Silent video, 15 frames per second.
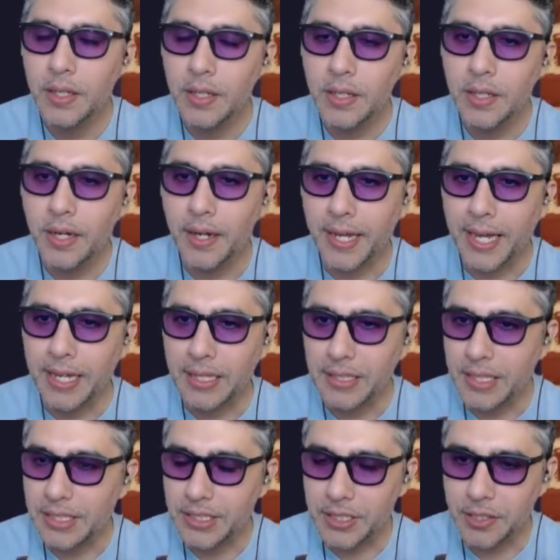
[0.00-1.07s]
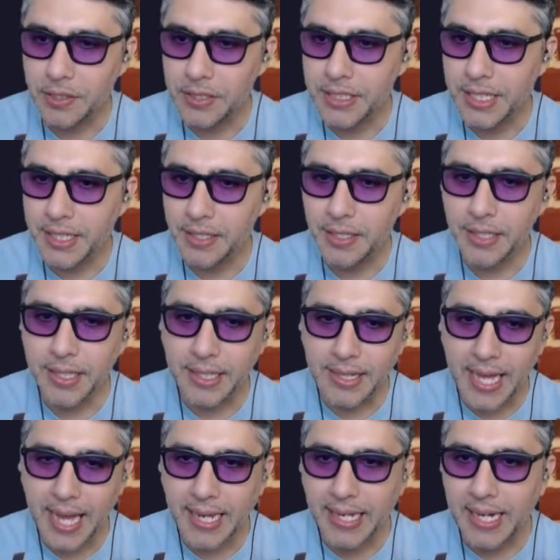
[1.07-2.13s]
Okay, let's go take a look at
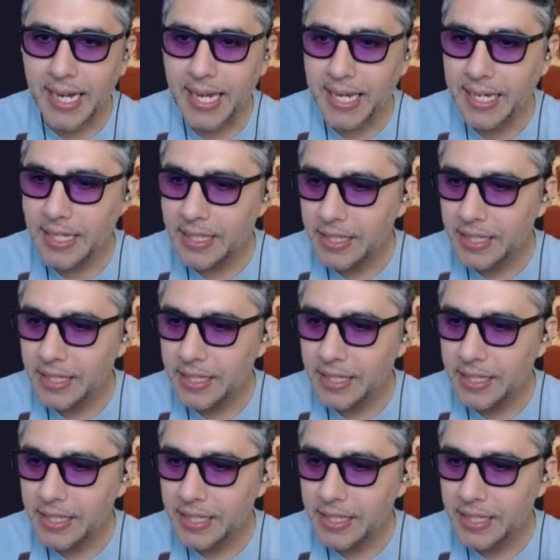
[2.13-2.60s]
that guide.